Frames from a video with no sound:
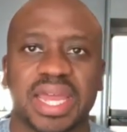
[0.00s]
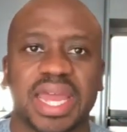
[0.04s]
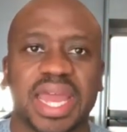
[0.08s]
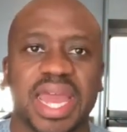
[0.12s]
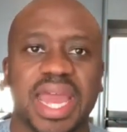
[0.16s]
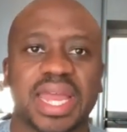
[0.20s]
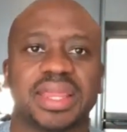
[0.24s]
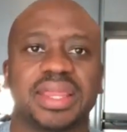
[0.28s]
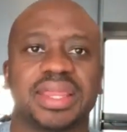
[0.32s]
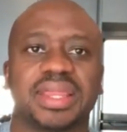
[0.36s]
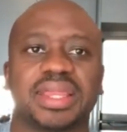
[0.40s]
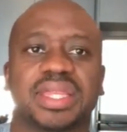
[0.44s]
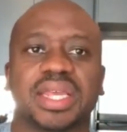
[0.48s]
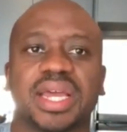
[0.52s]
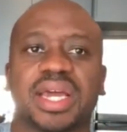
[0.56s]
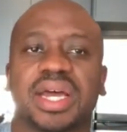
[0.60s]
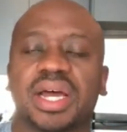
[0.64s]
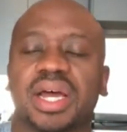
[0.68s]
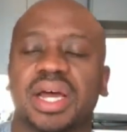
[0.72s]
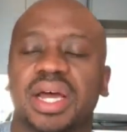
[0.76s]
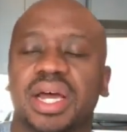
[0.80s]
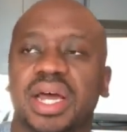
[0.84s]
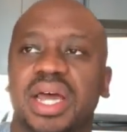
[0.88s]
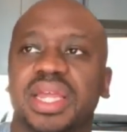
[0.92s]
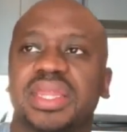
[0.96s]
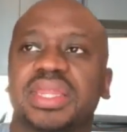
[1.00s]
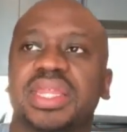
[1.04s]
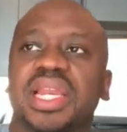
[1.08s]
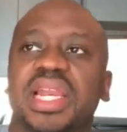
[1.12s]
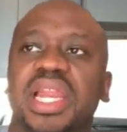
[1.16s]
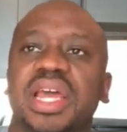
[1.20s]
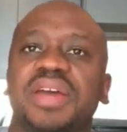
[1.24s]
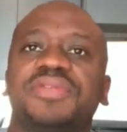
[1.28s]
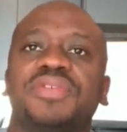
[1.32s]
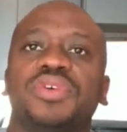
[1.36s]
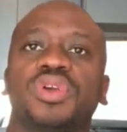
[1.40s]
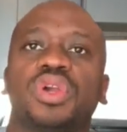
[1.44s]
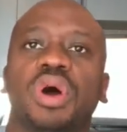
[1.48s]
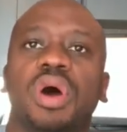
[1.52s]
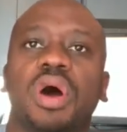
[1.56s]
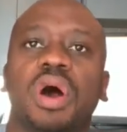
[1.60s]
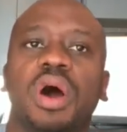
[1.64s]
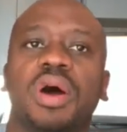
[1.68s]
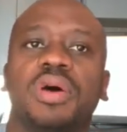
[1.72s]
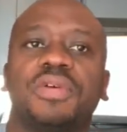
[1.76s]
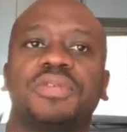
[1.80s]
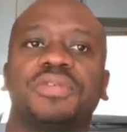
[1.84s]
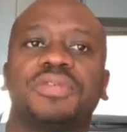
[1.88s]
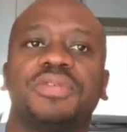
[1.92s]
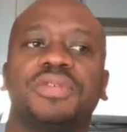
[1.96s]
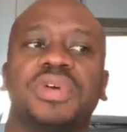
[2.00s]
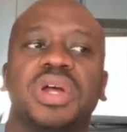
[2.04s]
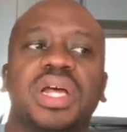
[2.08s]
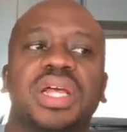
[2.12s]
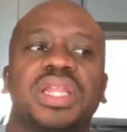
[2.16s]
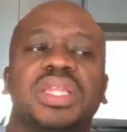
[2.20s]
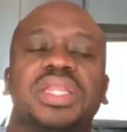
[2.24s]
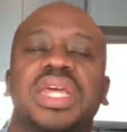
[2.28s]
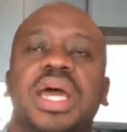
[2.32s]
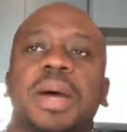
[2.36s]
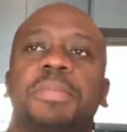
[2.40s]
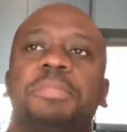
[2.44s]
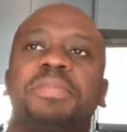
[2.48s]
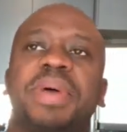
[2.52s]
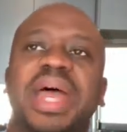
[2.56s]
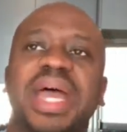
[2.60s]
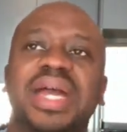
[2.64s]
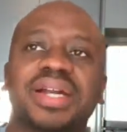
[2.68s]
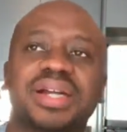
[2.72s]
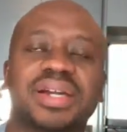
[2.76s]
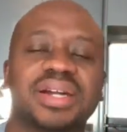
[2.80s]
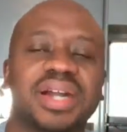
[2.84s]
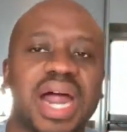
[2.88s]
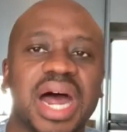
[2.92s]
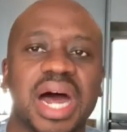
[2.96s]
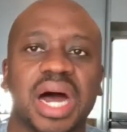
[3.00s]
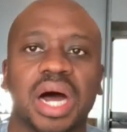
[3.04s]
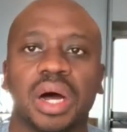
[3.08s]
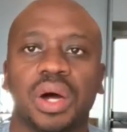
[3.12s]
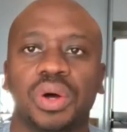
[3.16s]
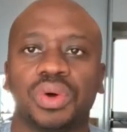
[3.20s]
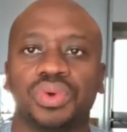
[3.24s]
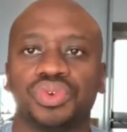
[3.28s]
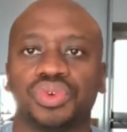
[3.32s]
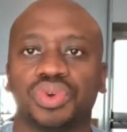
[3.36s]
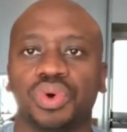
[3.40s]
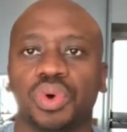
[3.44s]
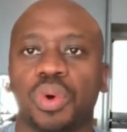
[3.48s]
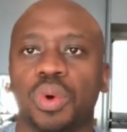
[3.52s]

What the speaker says: at the level of their background.